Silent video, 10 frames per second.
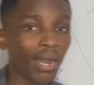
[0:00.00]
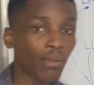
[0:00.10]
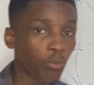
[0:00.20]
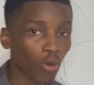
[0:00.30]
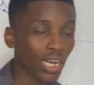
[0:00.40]

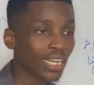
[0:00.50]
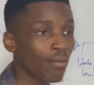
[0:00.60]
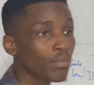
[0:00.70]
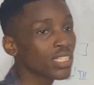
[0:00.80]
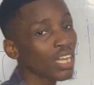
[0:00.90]
bipolar,
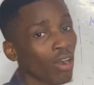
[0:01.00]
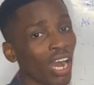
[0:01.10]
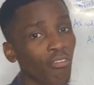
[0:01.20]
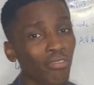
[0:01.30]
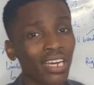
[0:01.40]
that means I'll
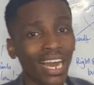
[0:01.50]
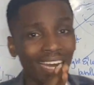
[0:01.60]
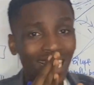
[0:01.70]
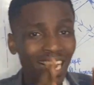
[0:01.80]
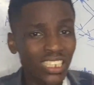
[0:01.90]
have
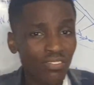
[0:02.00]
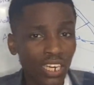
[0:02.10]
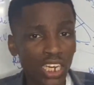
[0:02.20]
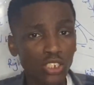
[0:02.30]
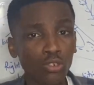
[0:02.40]
an active
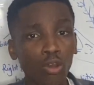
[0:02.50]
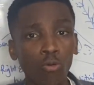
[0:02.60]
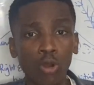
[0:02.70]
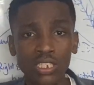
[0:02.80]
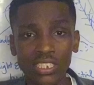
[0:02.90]
electrode on
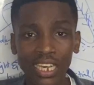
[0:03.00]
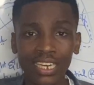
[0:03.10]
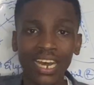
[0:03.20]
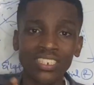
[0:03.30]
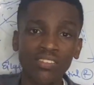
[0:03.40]
one
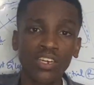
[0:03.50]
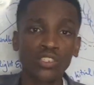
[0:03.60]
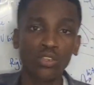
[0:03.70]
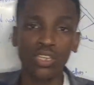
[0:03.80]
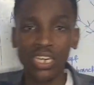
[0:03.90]
side, active
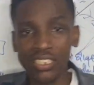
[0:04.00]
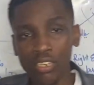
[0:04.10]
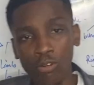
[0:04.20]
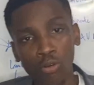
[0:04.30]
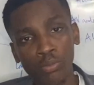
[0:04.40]
electrode on the other
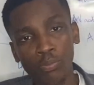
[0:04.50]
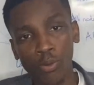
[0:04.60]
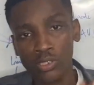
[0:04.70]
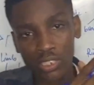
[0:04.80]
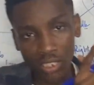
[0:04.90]
side. One will be
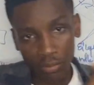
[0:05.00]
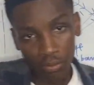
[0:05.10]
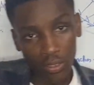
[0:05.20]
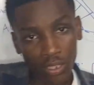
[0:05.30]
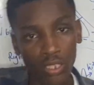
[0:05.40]
positive,
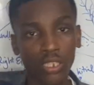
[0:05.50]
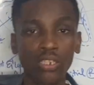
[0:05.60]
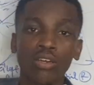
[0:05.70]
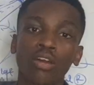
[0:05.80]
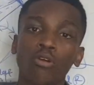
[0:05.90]

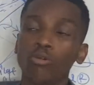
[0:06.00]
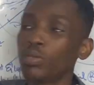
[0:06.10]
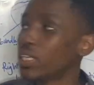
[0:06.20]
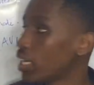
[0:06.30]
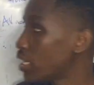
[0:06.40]
the other one will
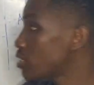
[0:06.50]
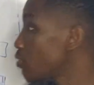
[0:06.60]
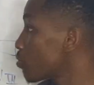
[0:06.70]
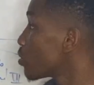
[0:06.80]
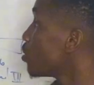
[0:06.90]
be negative.